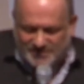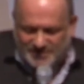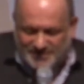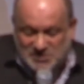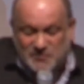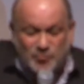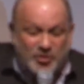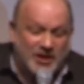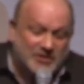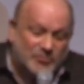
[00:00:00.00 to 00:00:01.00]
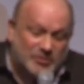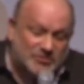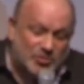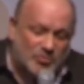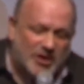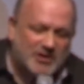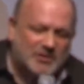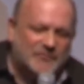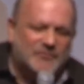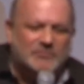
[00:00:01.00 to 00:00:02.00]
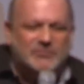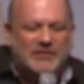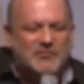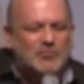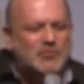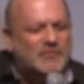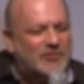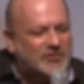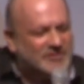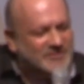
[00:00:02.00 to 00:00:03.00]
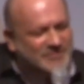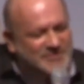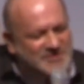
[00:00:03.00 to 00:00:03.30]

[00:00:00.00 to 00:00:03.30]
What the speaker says: at least from where I come from, you have to move on. I mean,